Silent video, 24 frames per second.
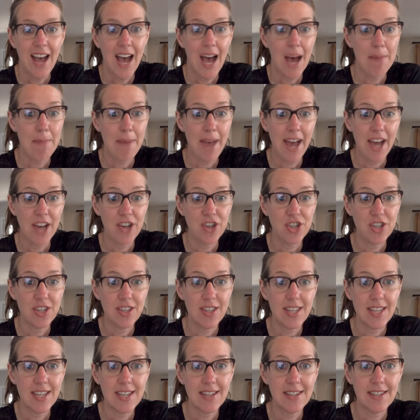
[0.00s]
Imagine
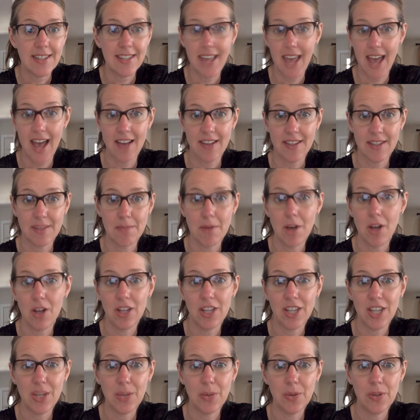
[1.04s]
these gas
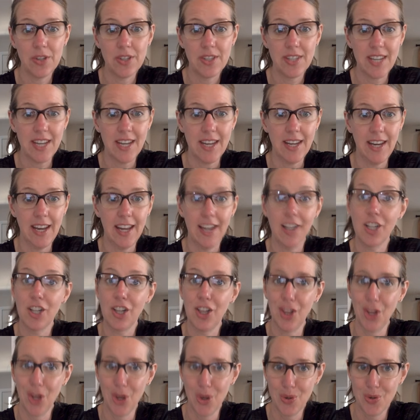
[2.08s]
molecules in a
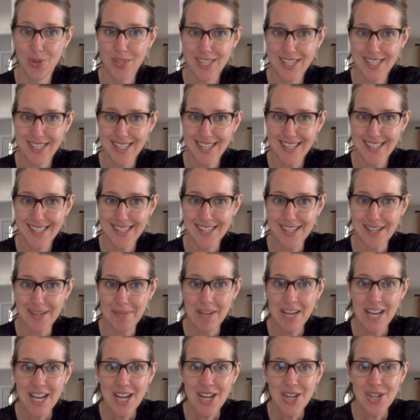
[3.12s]
closed system.